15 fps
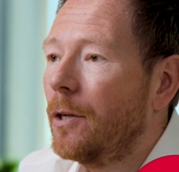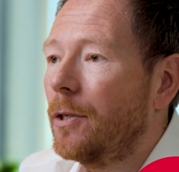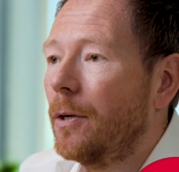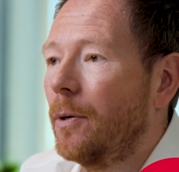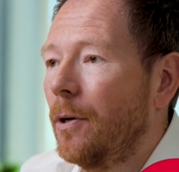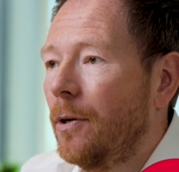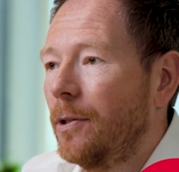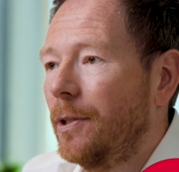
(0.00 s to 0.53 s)
So
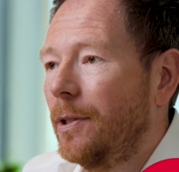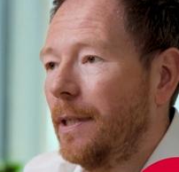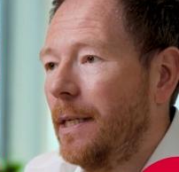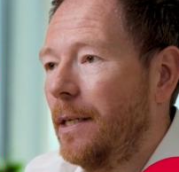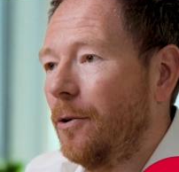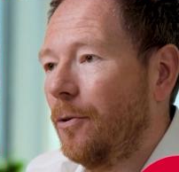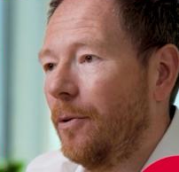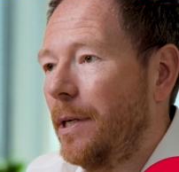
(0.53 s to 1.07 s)
costs
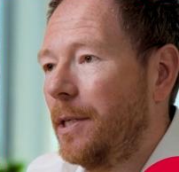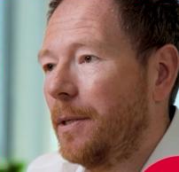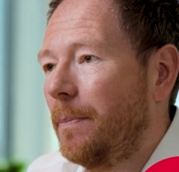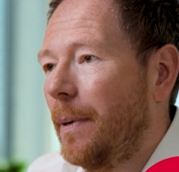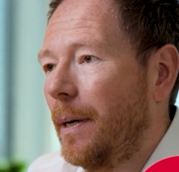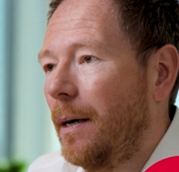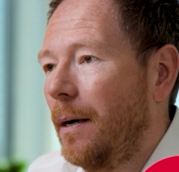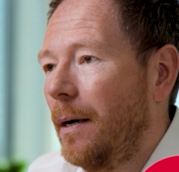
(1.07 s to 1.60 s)
increased
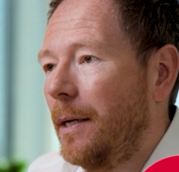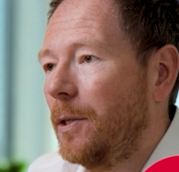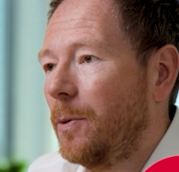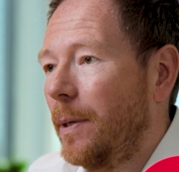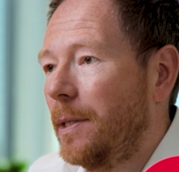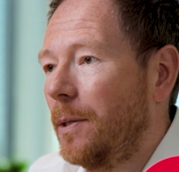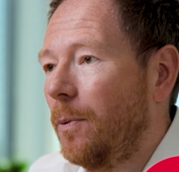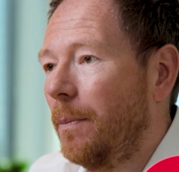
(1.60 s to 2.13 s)
by
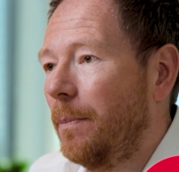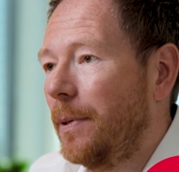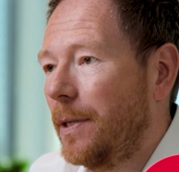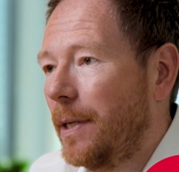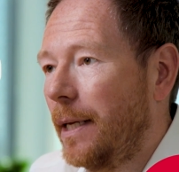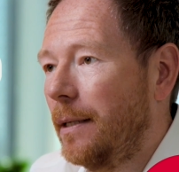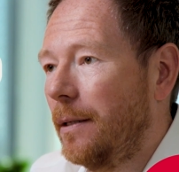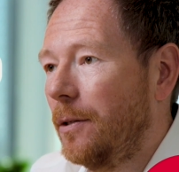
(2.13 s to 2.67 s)

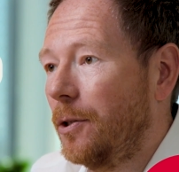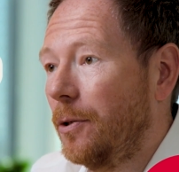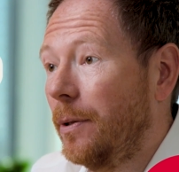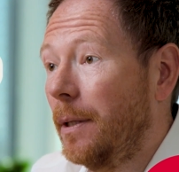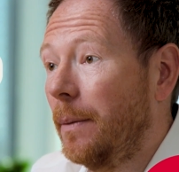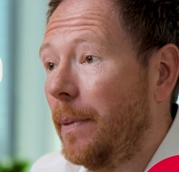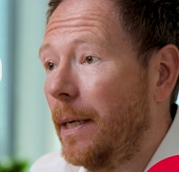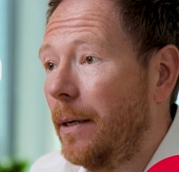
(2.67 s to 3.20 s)
21%
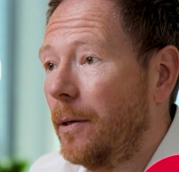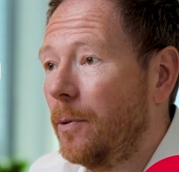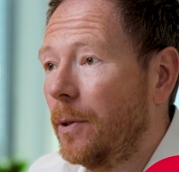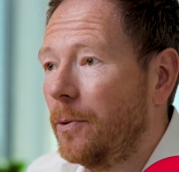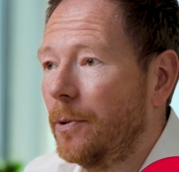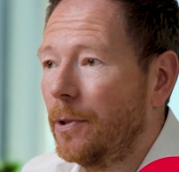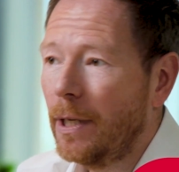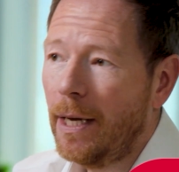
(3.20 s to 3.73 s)
during the period,
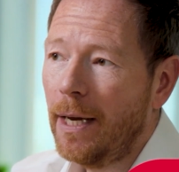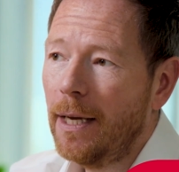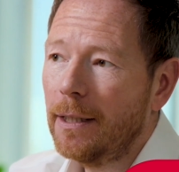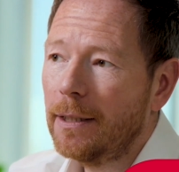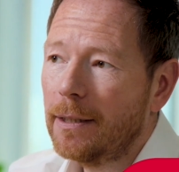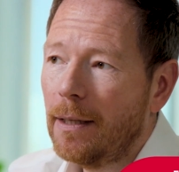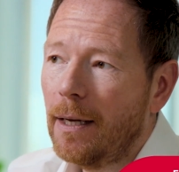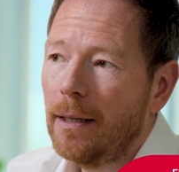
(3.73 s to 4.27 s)
which was
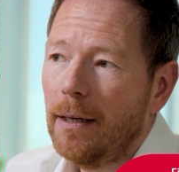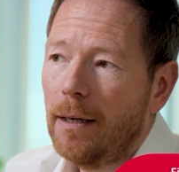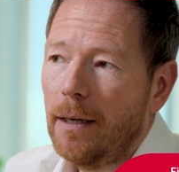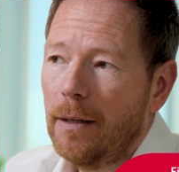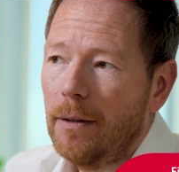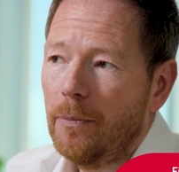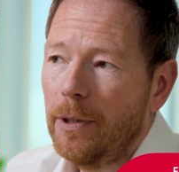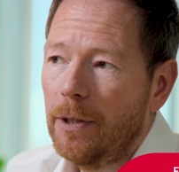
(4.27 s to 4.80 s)
slightly
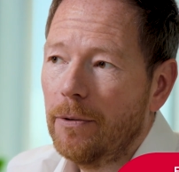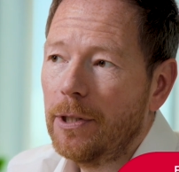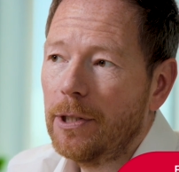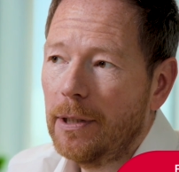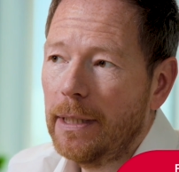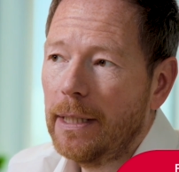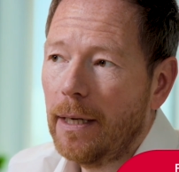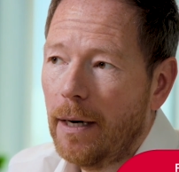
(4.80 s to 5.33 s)
higher than we'd
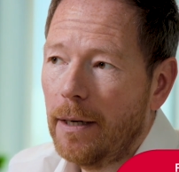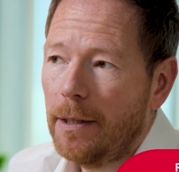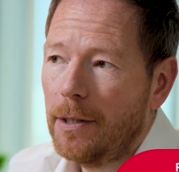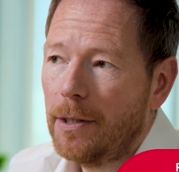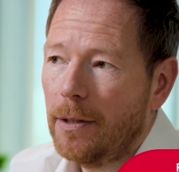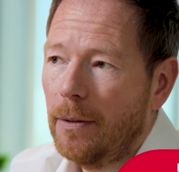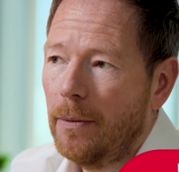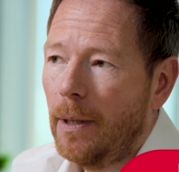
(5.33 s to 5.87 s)
originally guided
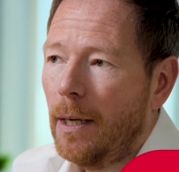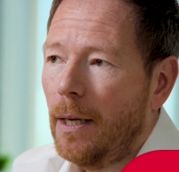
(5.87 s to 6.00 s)
to.